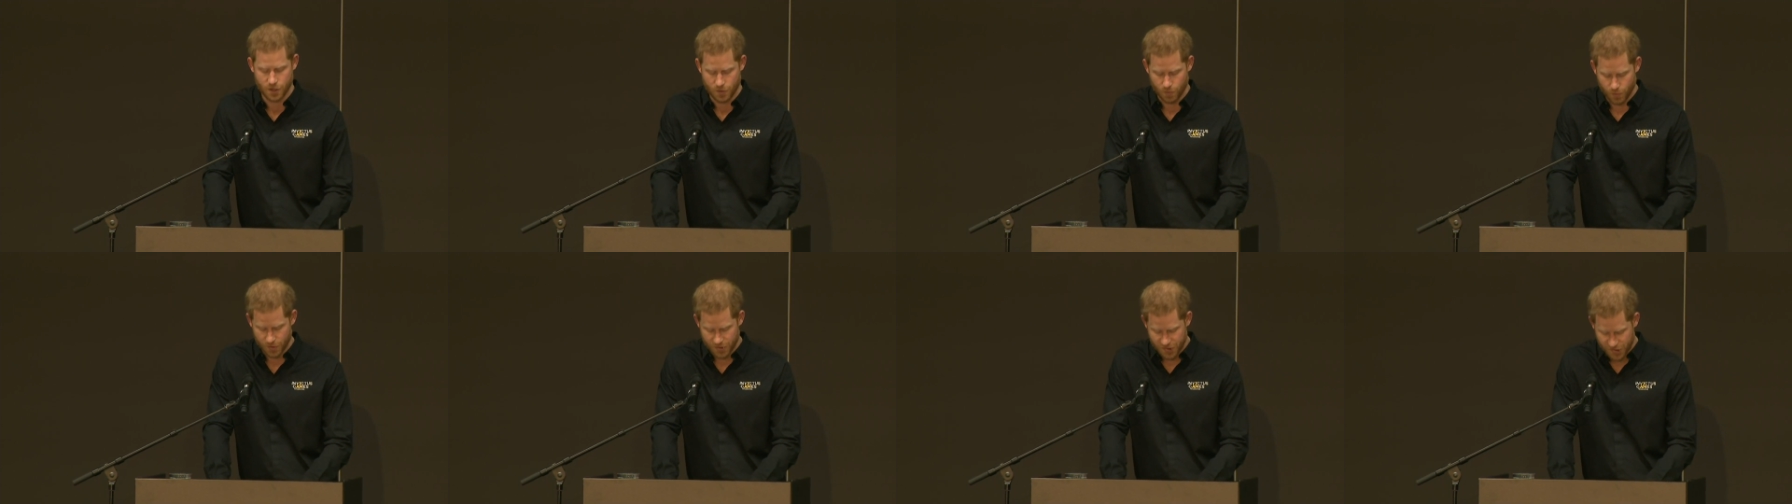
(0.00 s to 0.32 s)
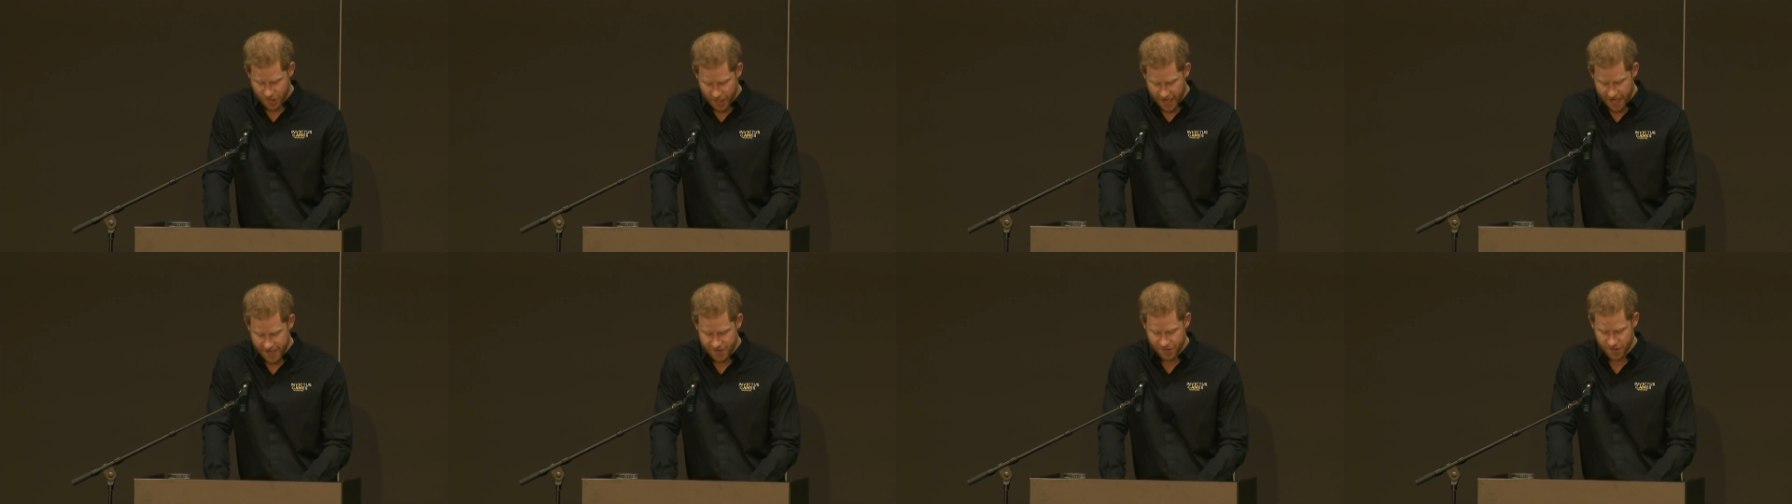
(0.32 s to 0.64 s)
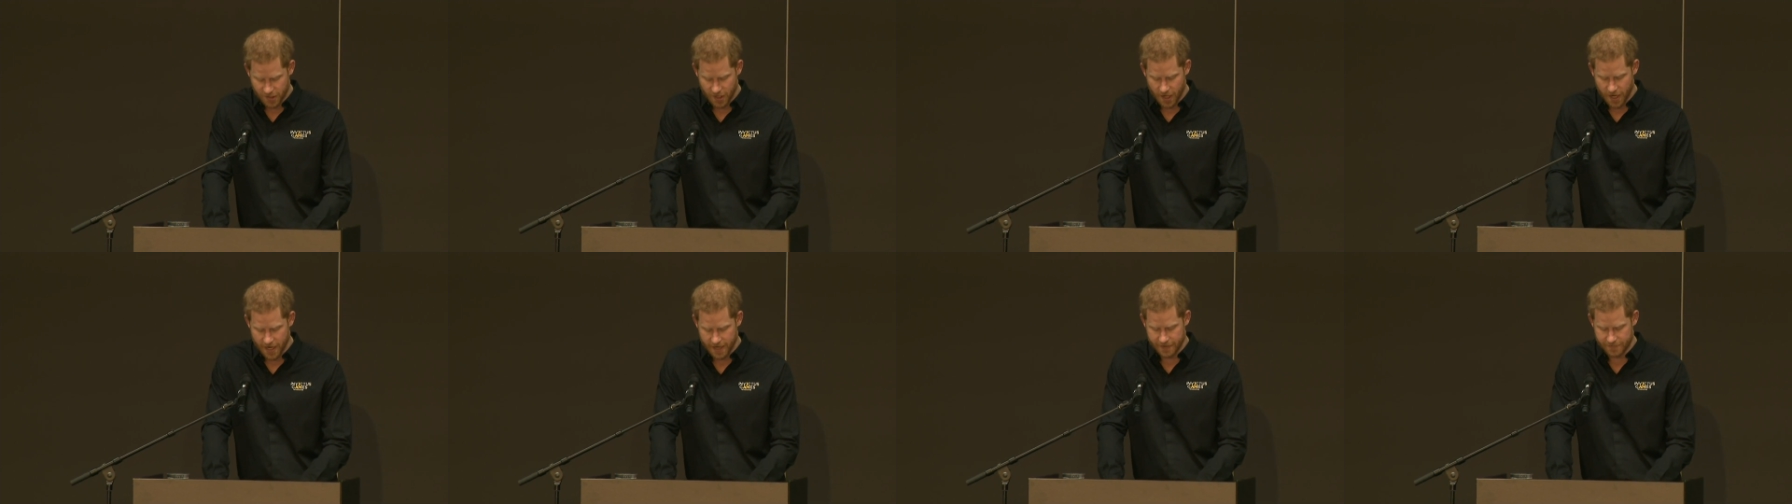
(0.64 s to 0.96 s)
would change
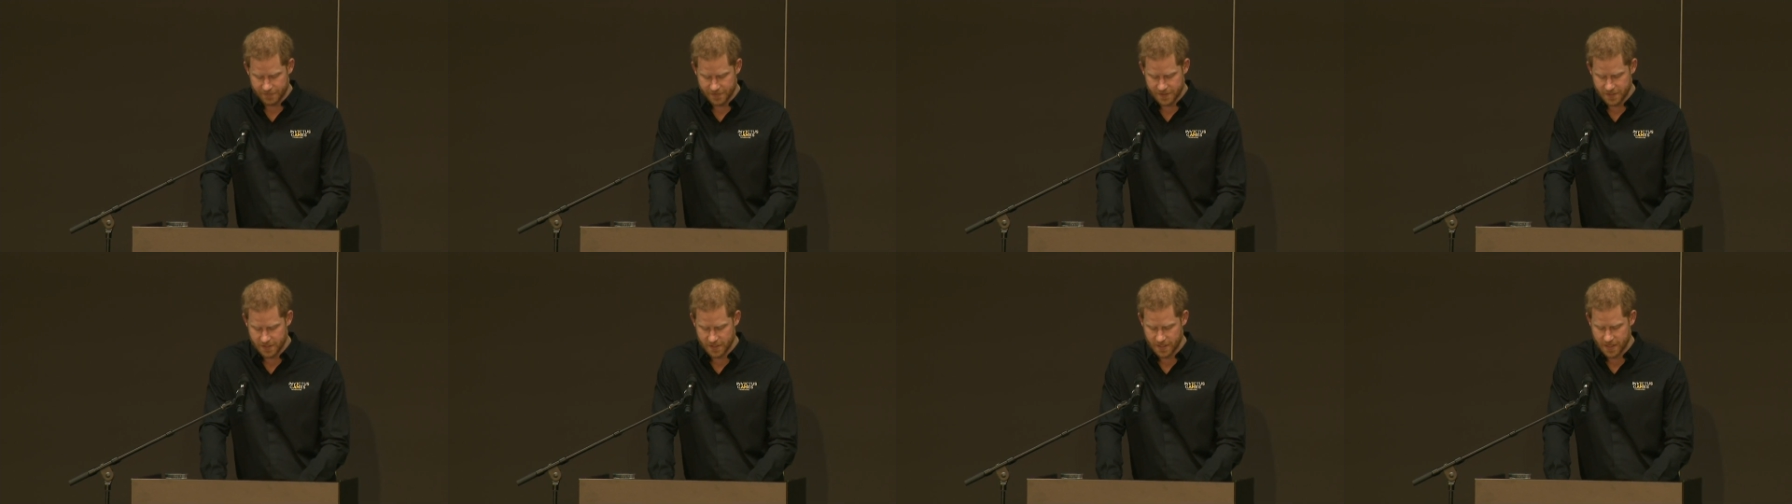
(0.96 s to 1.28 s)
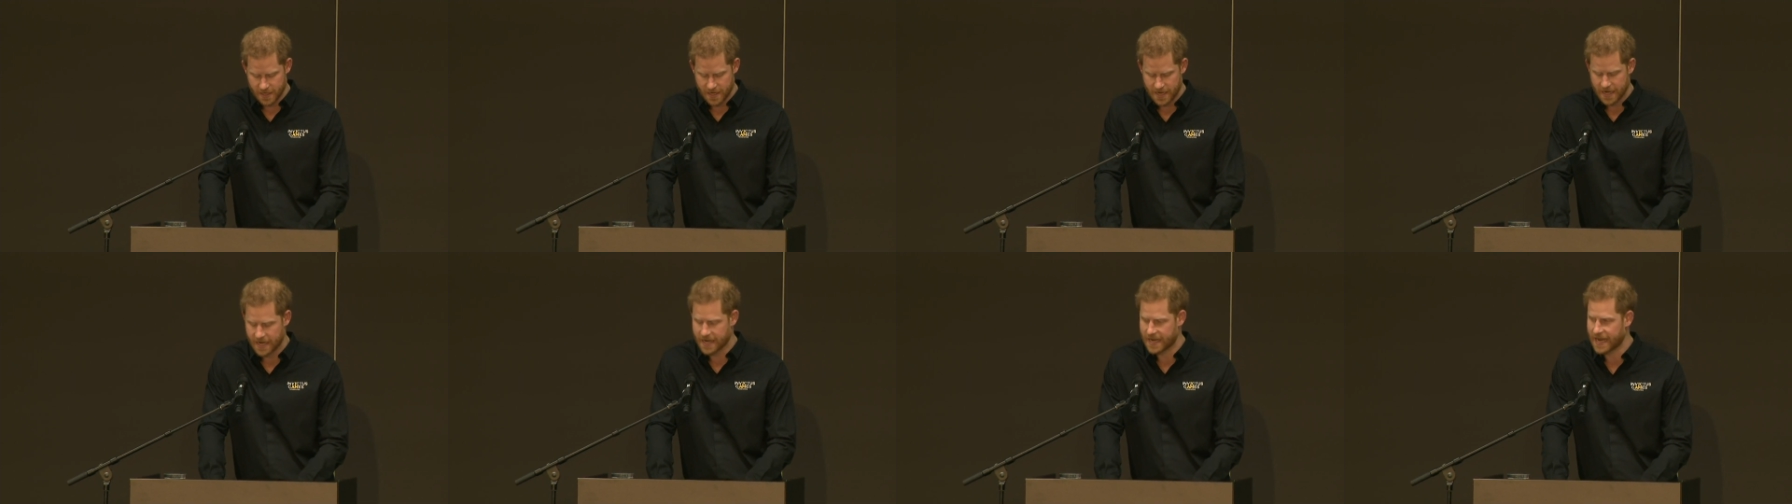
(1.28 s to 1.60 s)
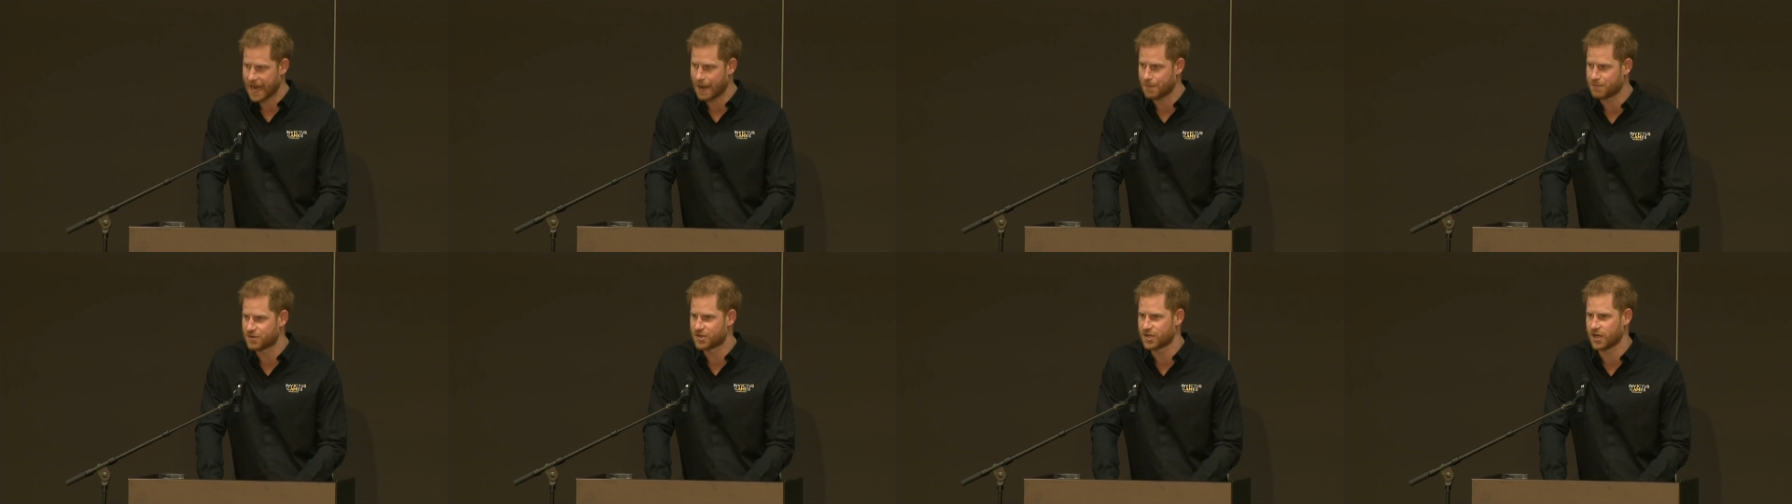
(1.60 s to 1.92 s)
lives,
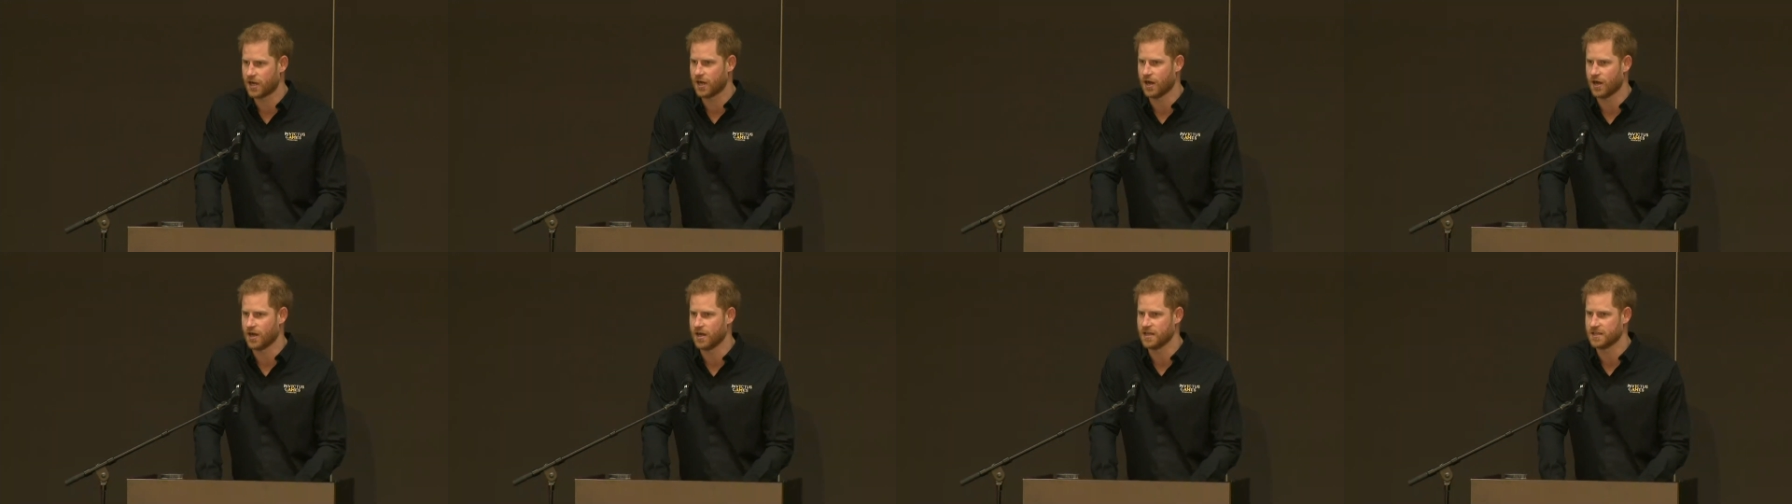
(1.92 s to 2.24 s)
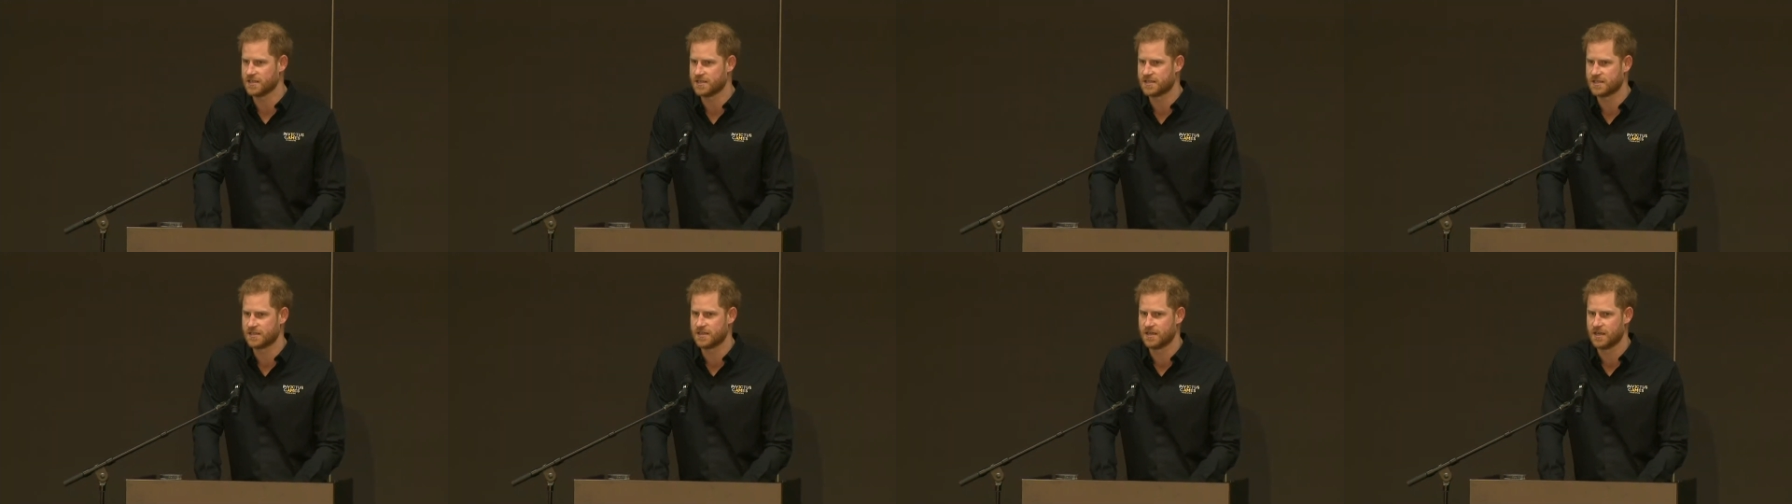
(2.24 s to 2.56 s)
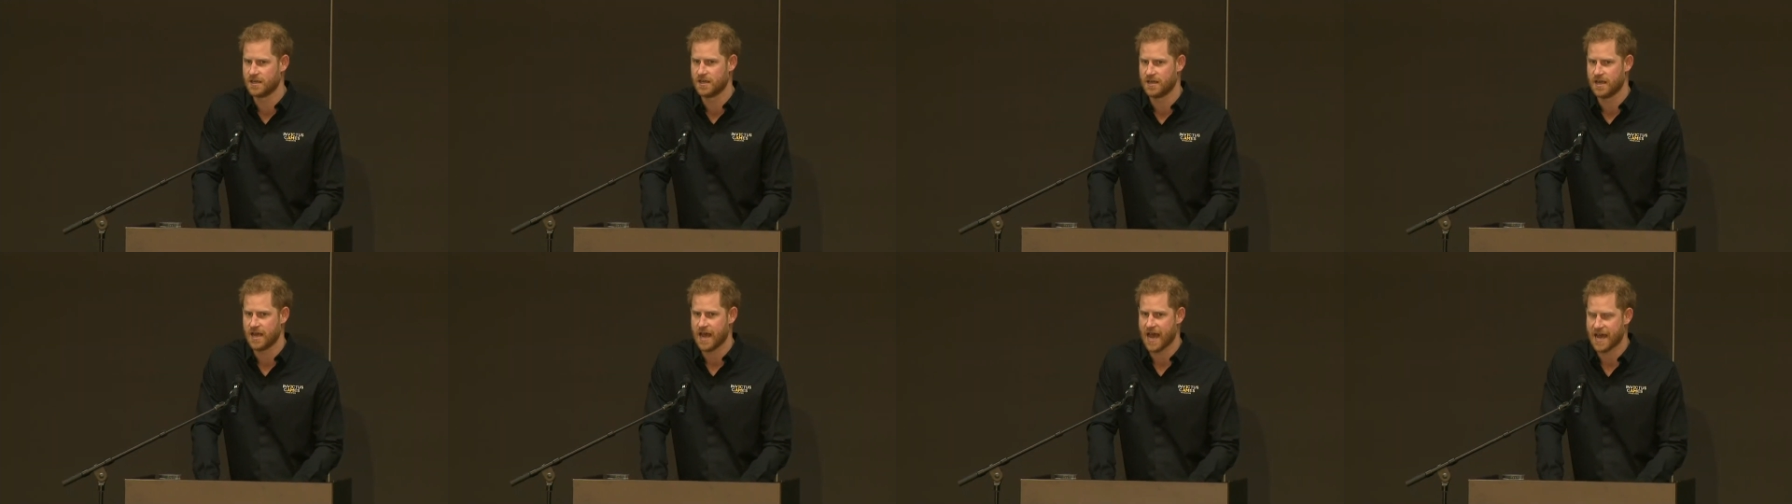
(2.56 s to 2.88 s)
capture
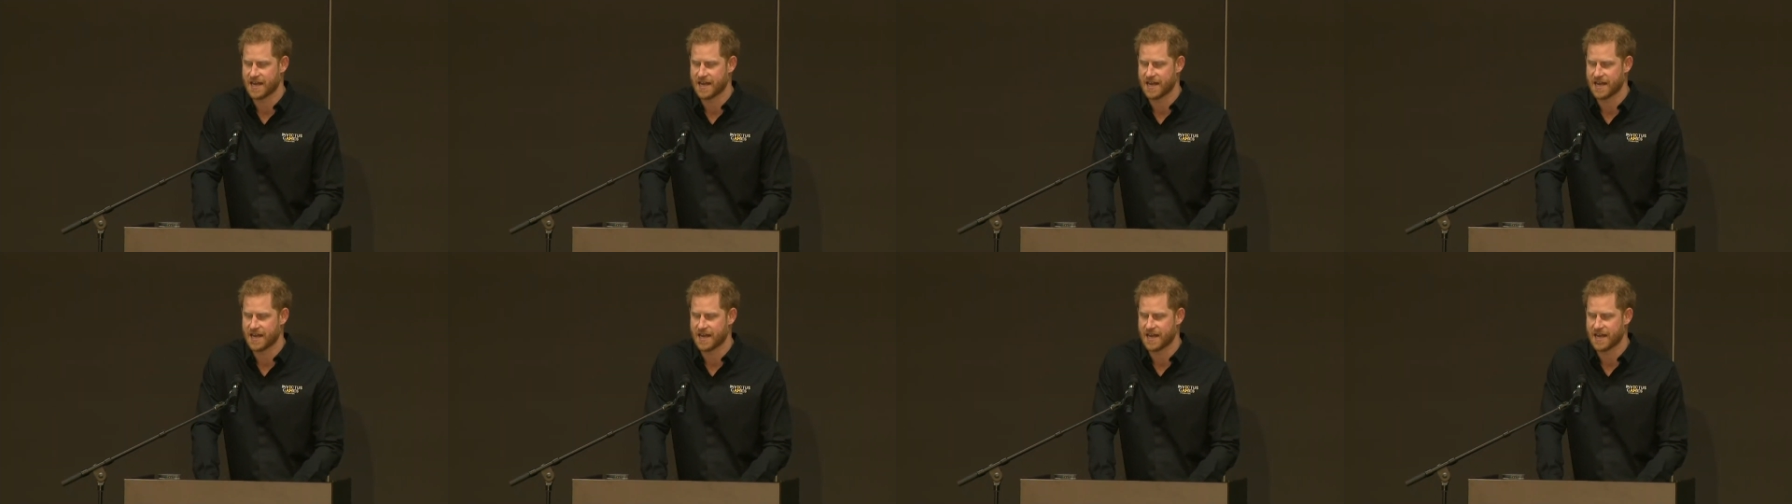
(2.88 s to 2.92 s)
hearts,